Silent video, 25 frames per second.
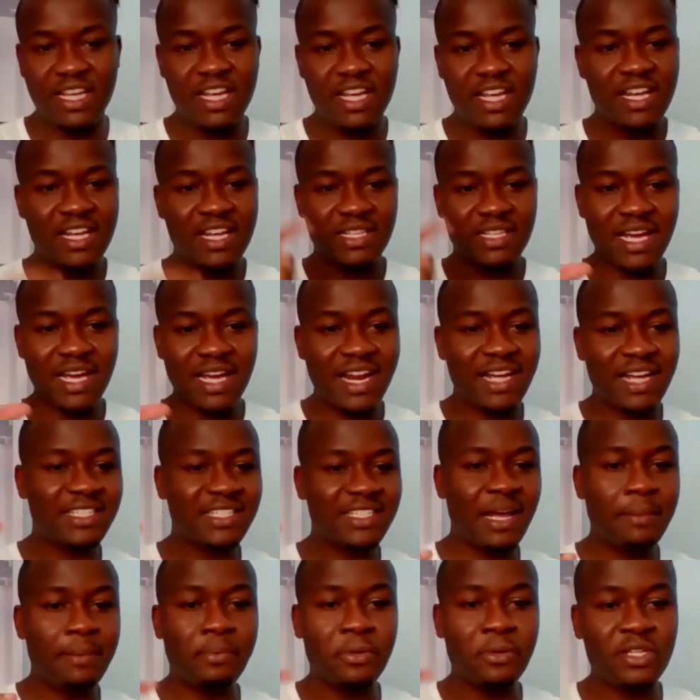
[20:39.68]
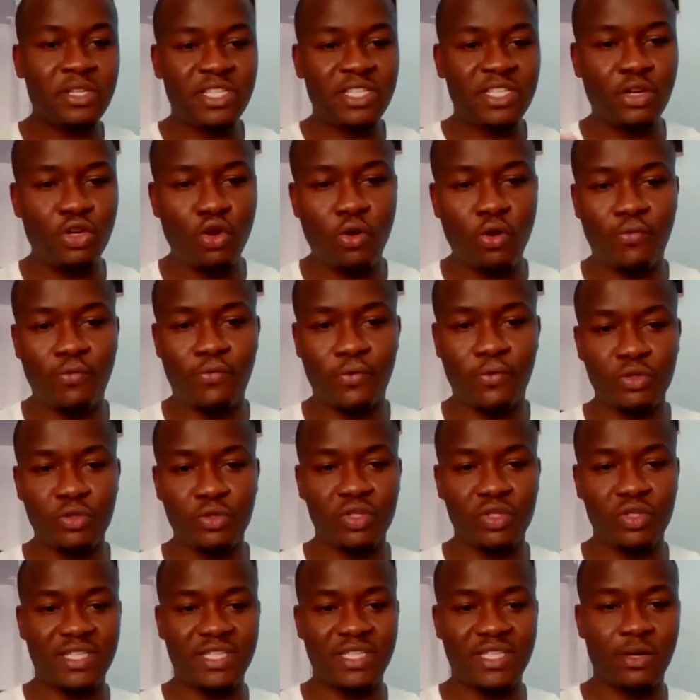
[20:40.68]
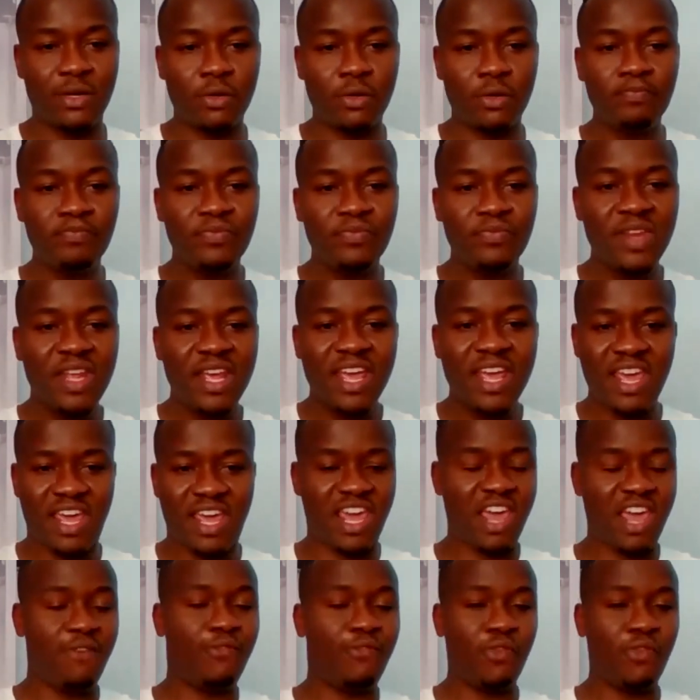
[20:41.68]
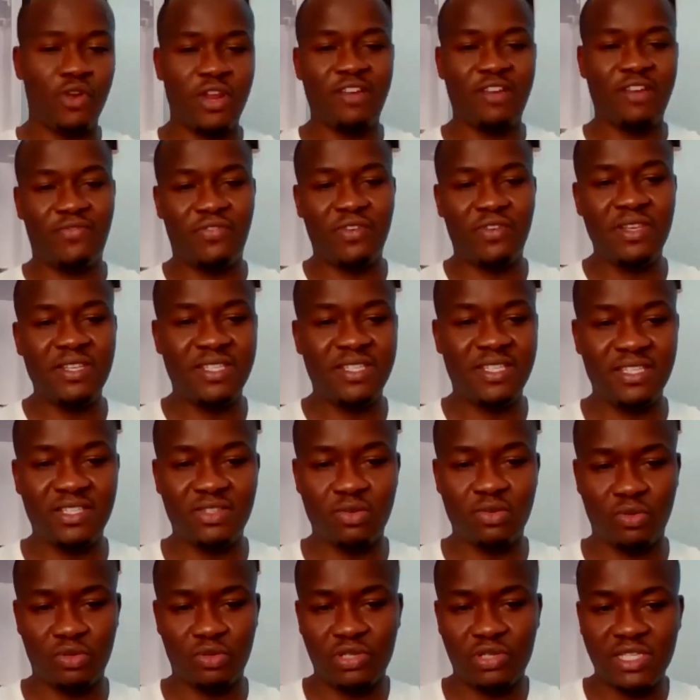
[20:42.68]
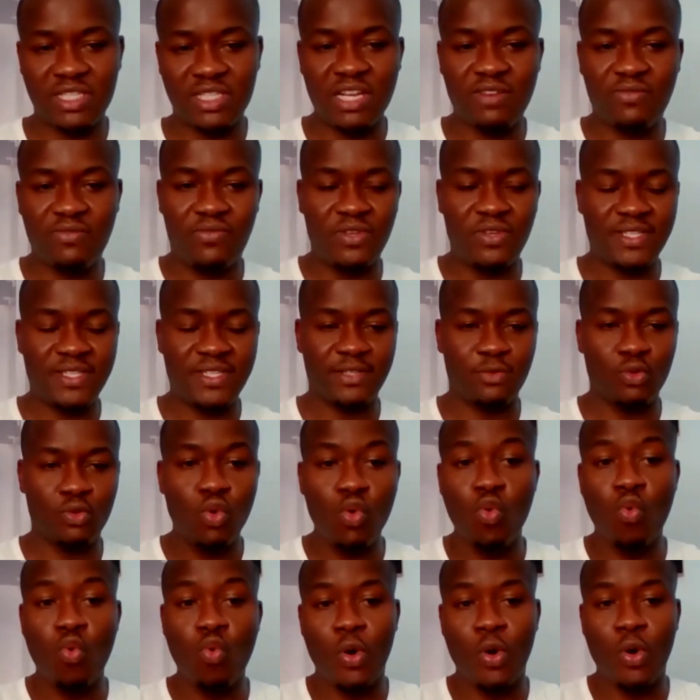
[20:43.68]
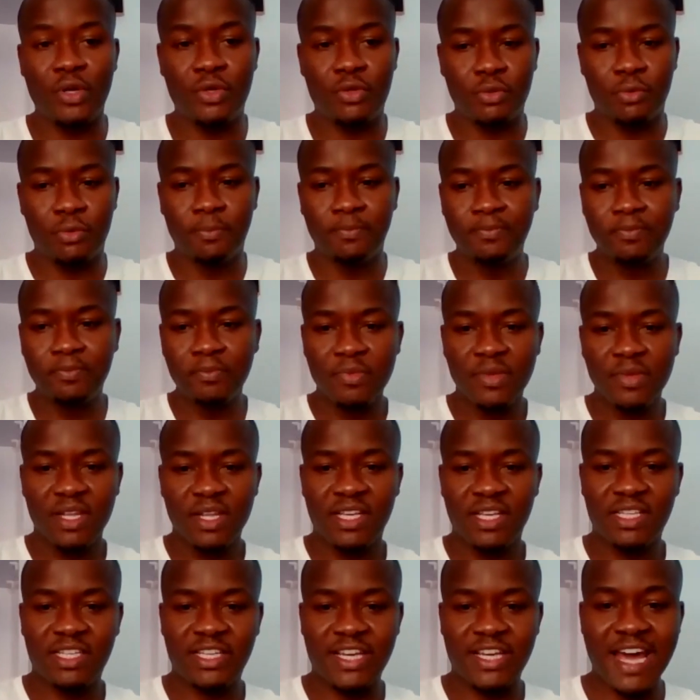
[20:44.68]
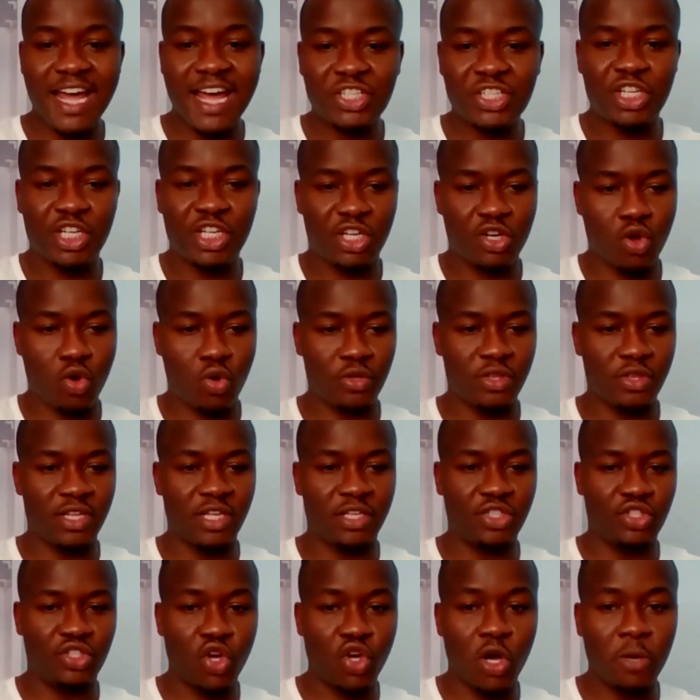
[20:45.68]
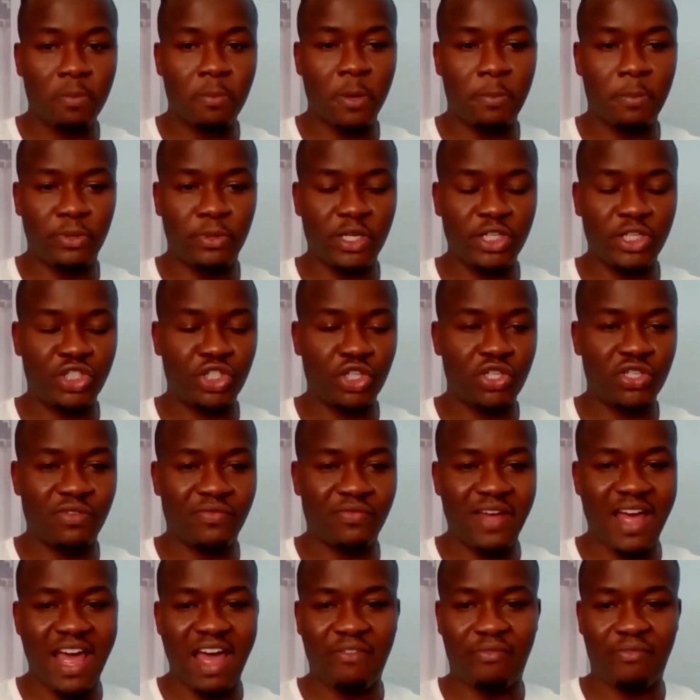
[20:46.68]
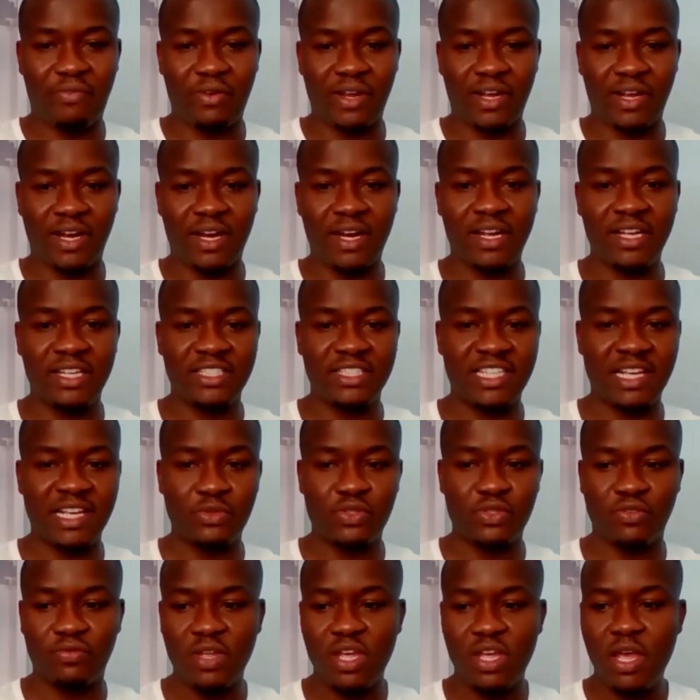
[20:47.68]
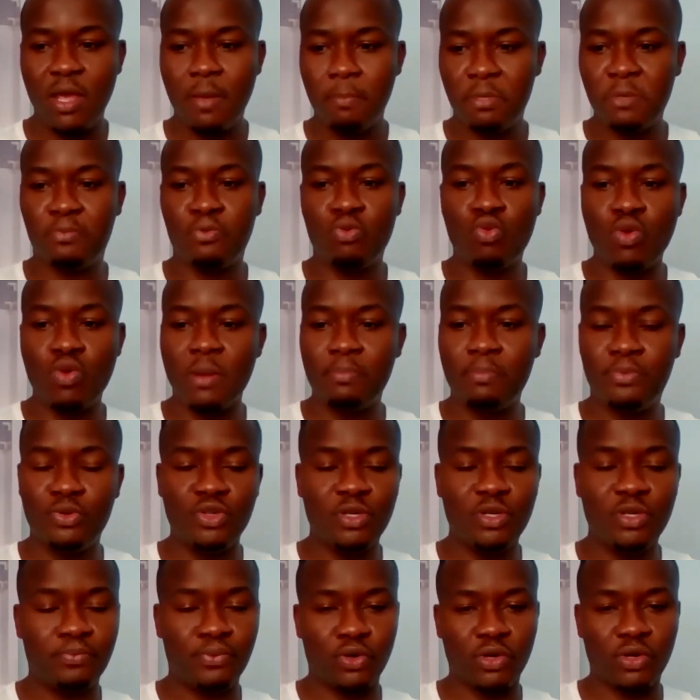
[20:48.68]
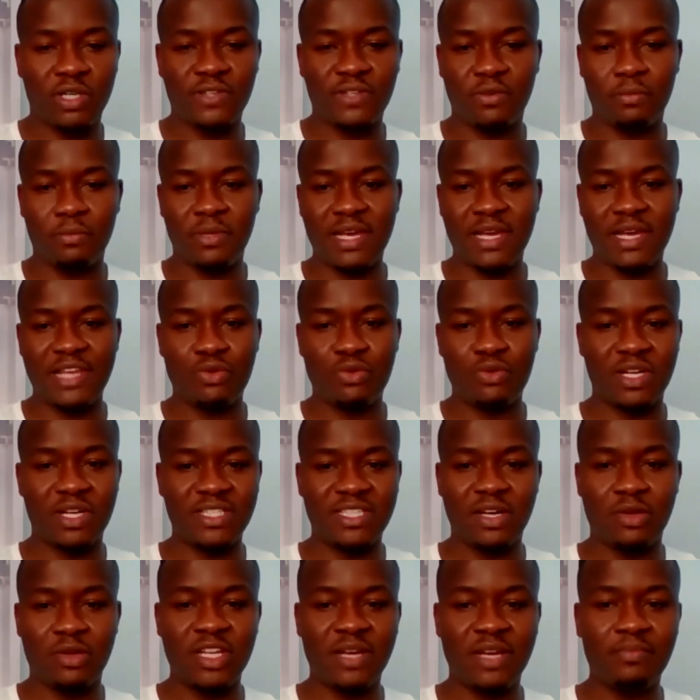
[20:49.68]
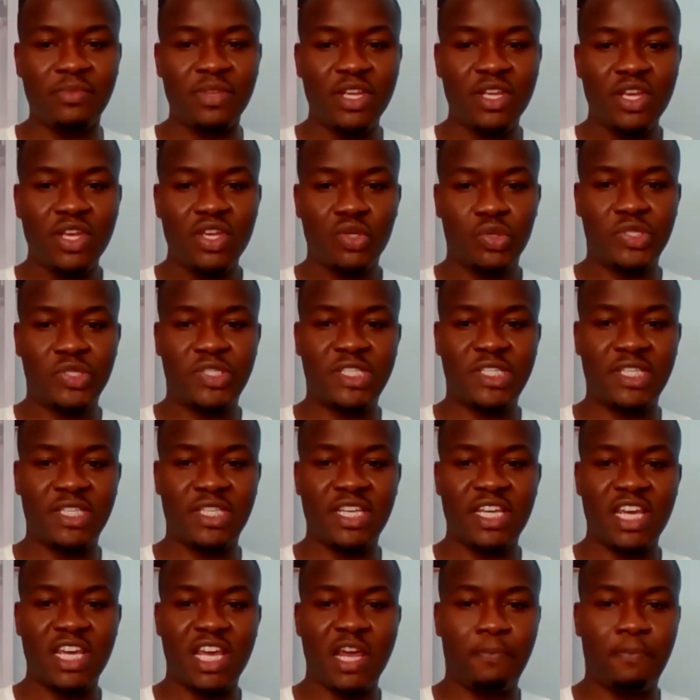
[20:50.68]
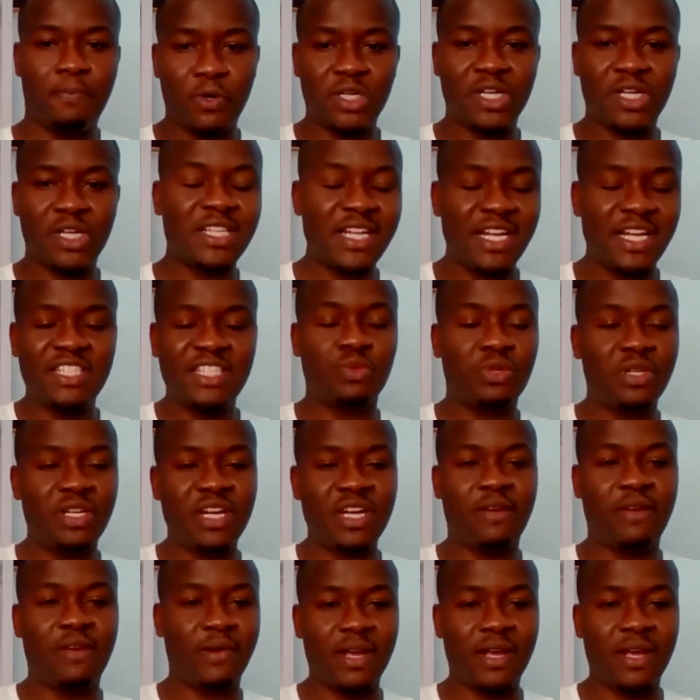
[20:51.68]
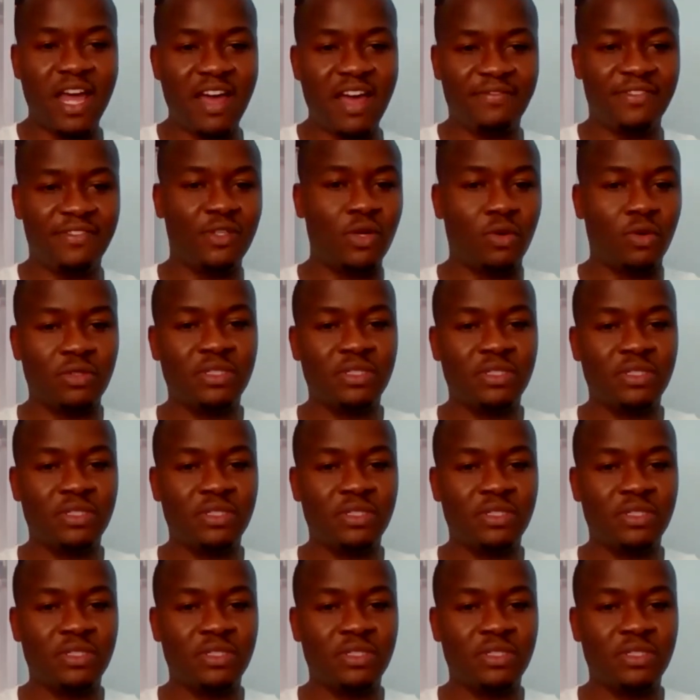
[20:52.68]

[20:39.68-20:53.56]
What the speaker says: African space. That example is enough for you to tell every other VCs or interested VCs who want to cash in on the young populations of Africa in terms of people who are building products from here. And you can tell them, you see, a project like this within Africa have done